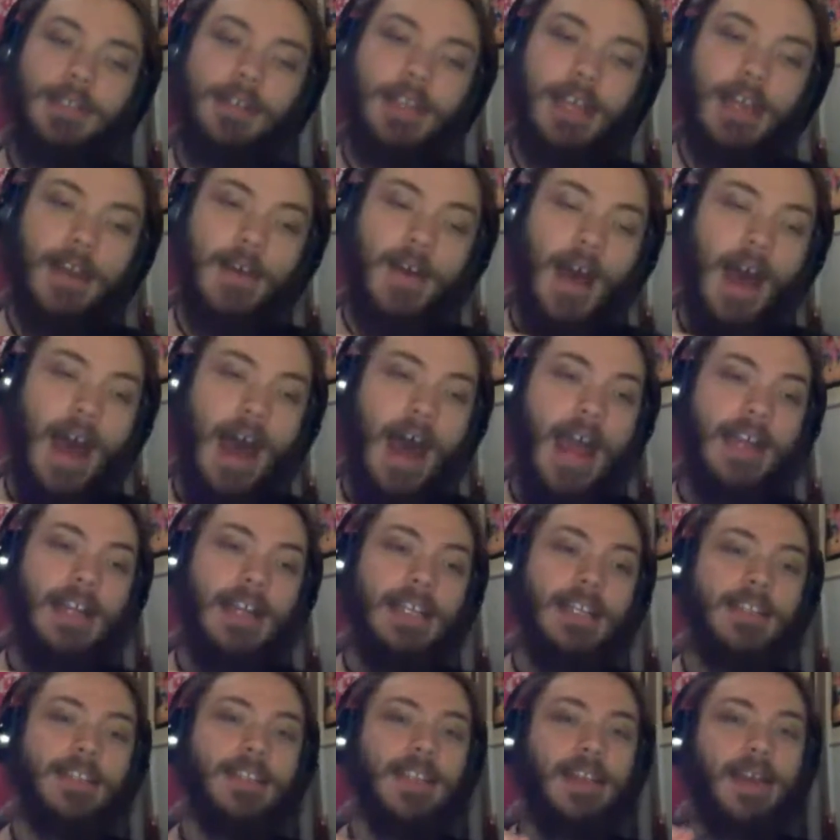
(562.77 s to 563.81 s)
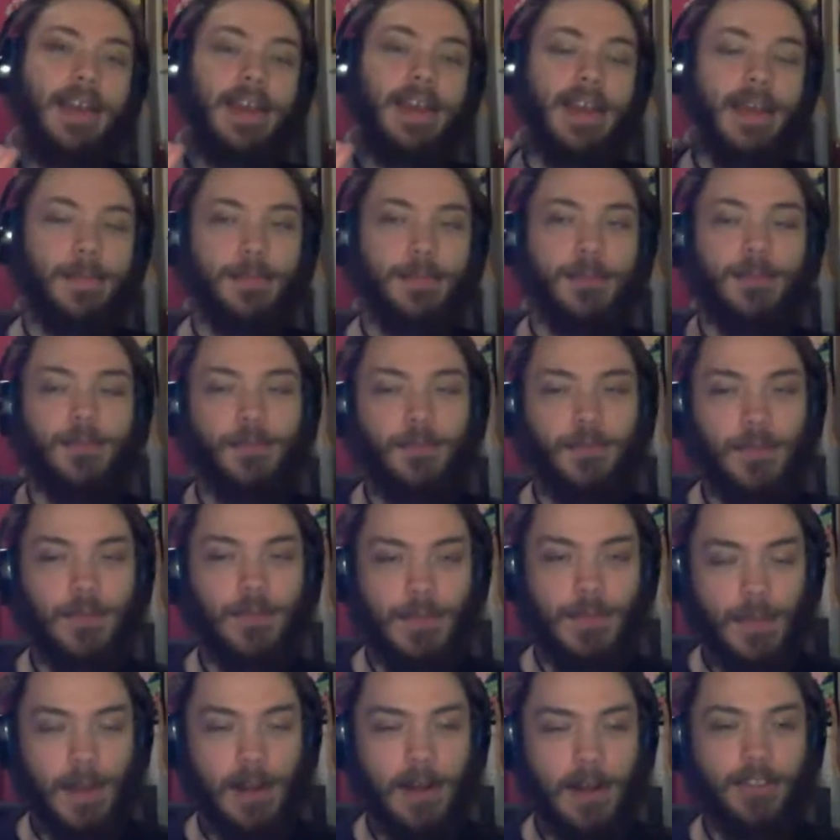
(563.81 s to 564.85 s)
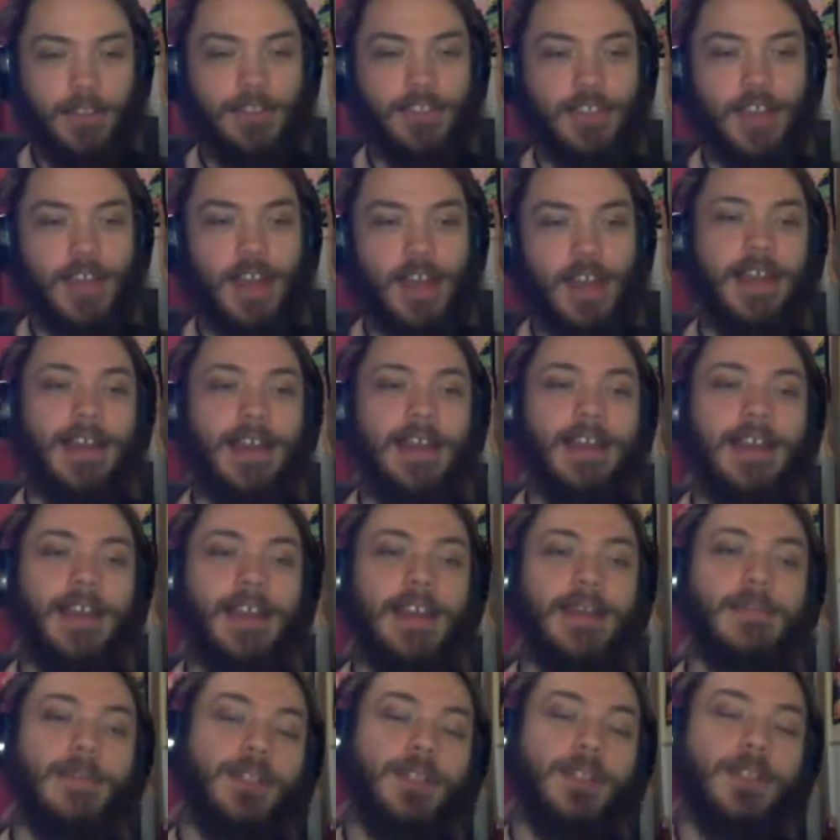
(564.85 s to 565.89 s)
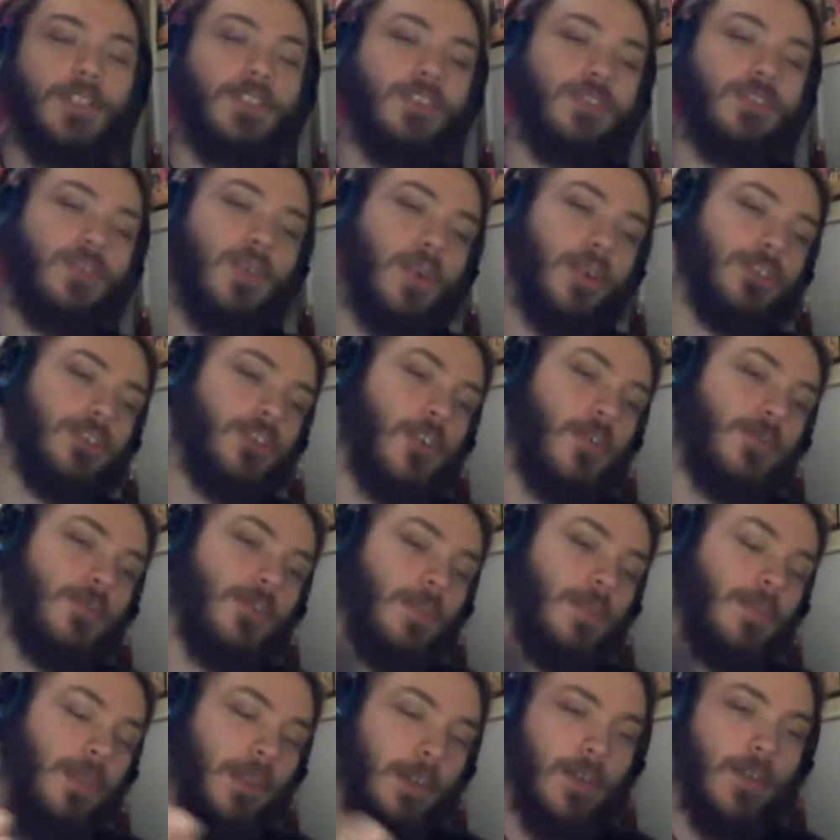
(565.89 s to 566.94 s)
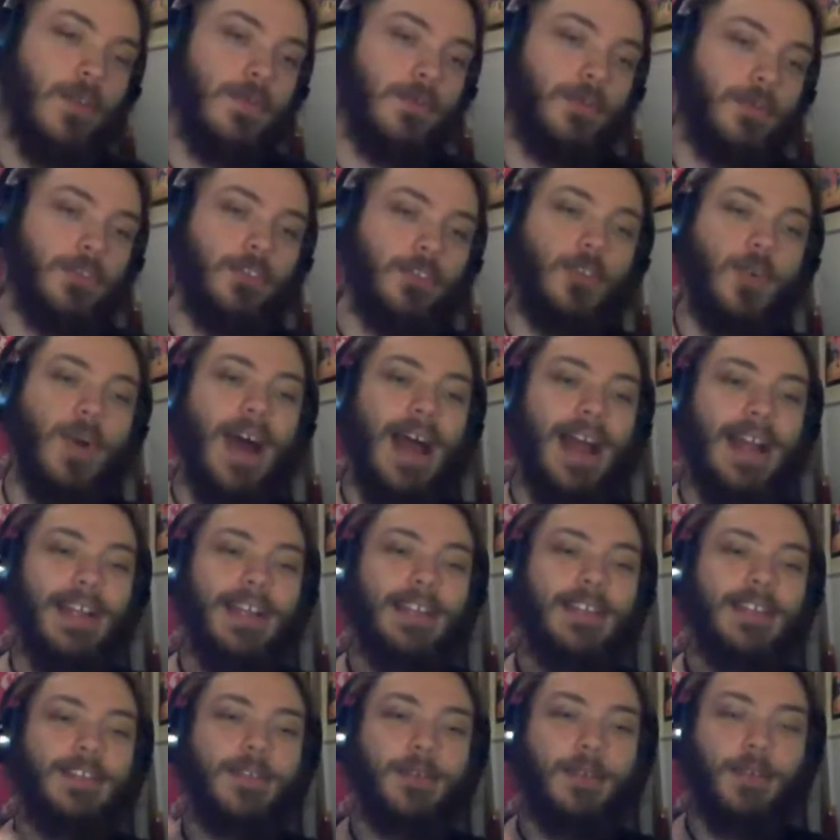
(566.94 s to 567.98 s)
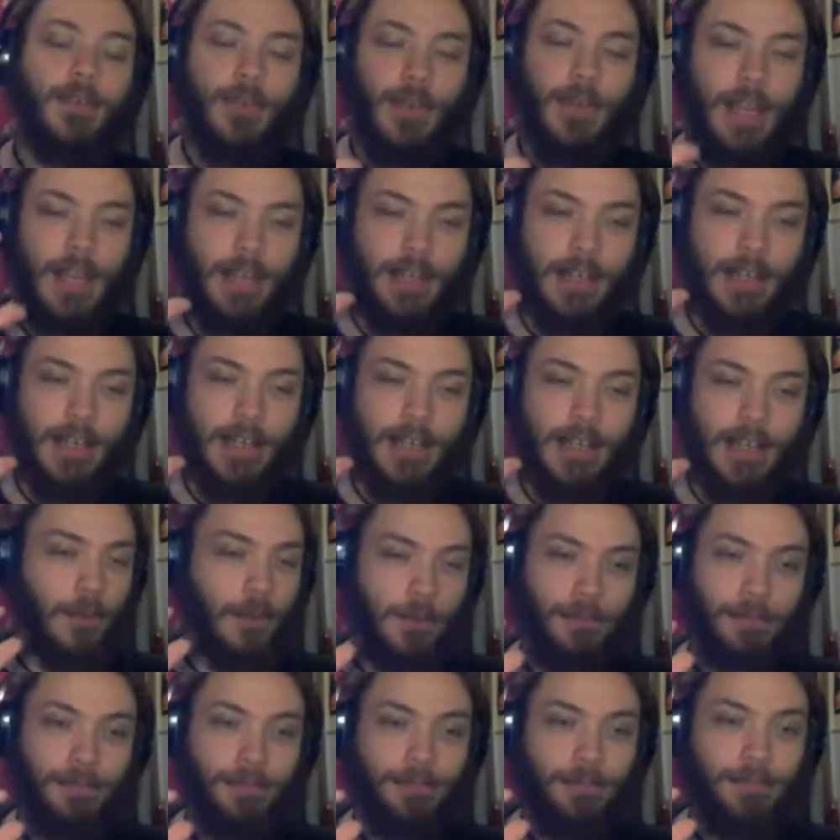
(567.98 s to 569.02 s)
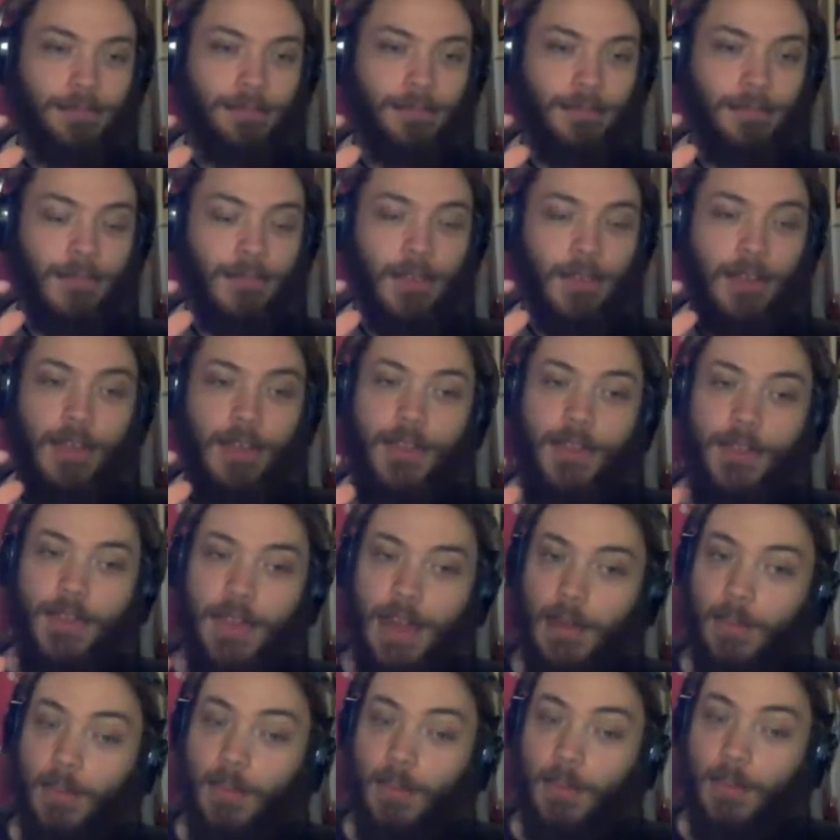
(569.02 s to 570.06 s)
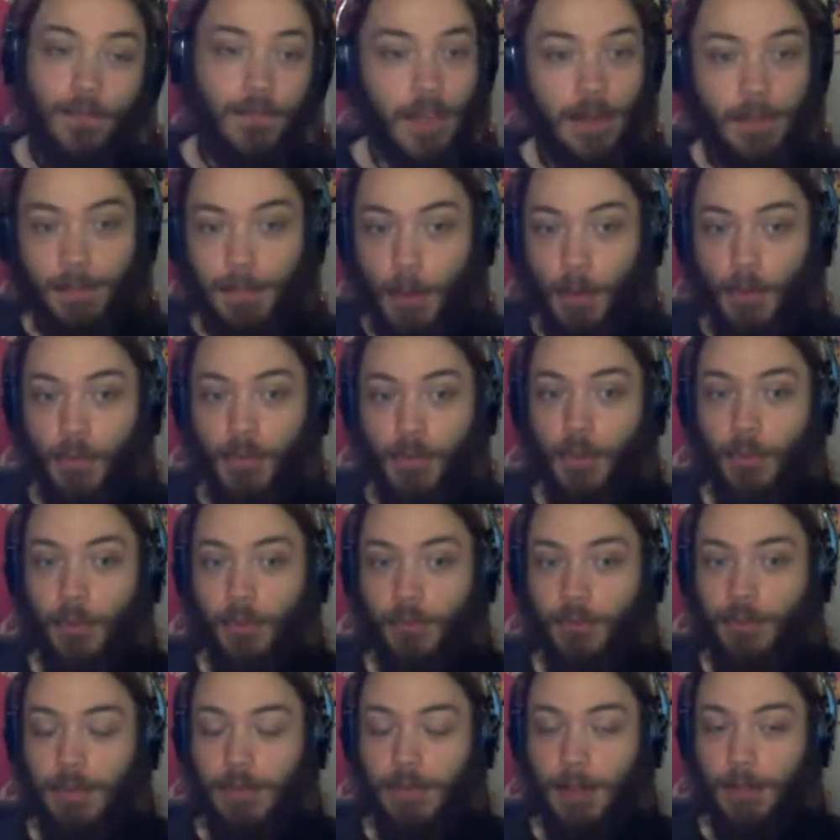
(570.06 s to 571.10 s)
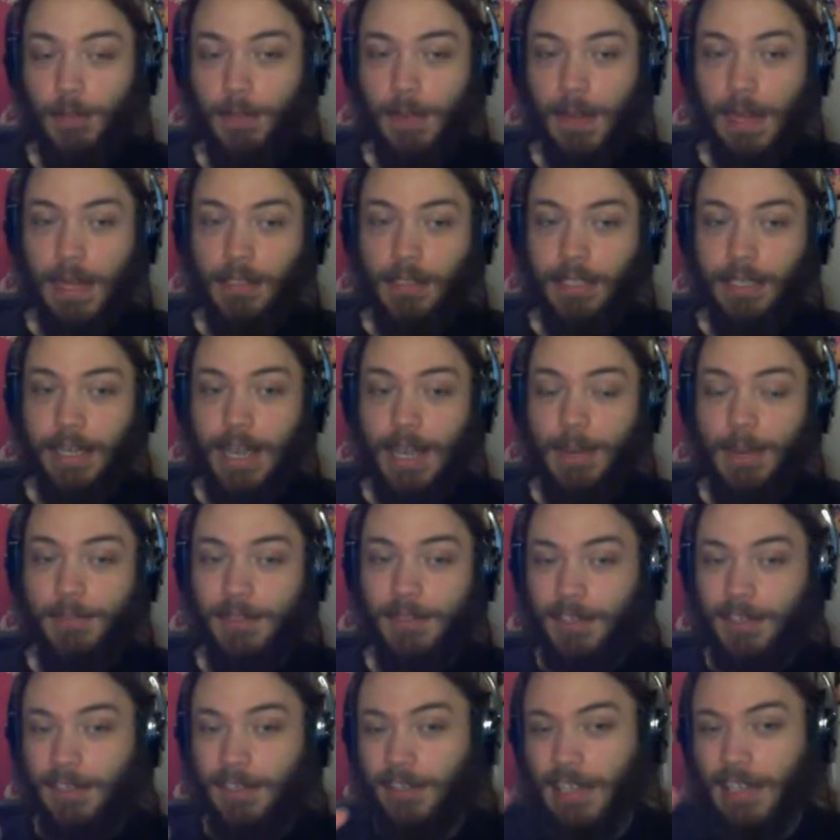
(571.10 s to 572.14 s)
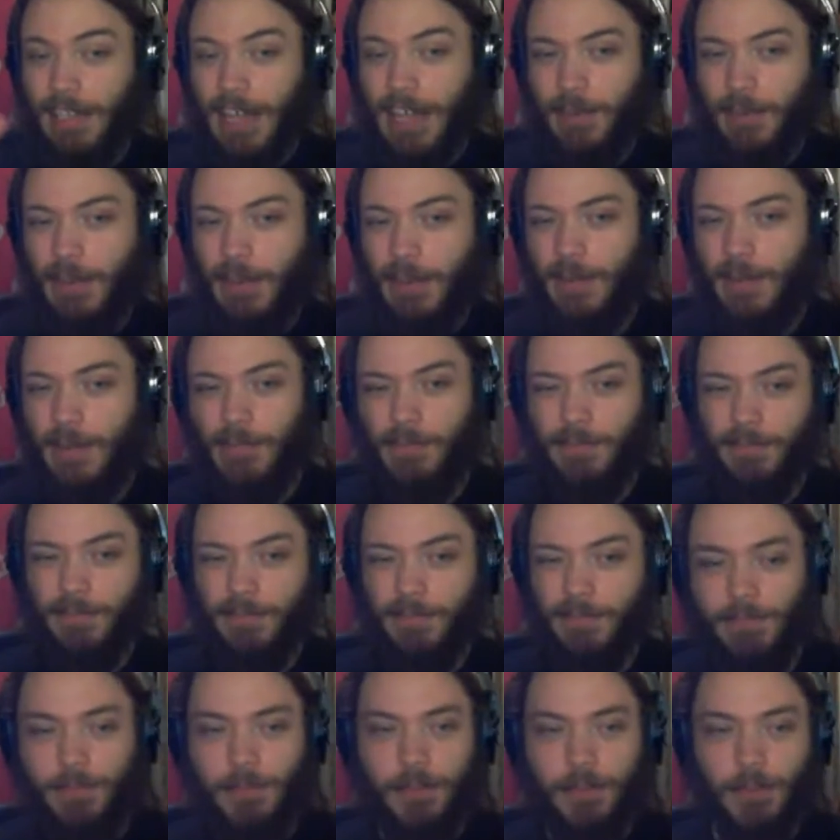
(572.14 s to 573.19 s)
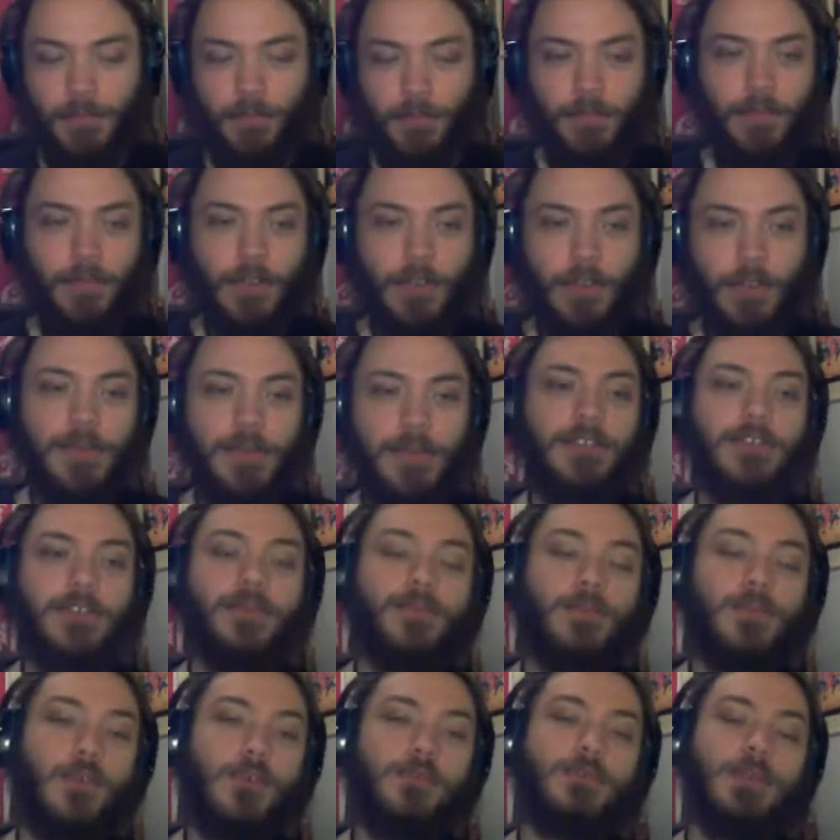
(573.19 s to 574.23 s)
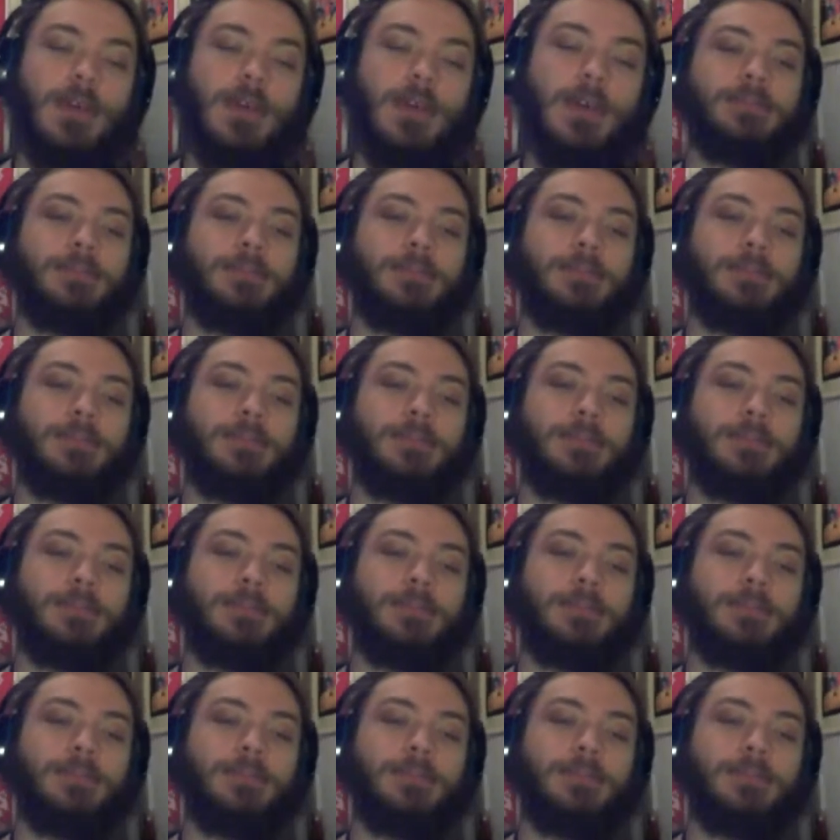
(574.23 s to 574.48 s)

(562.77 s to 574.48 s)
Now, I need the hips from the Marasai, but the torso from the Goof, so I need to create an adapter that will fit both those female polycaps and allow him some free range of movement.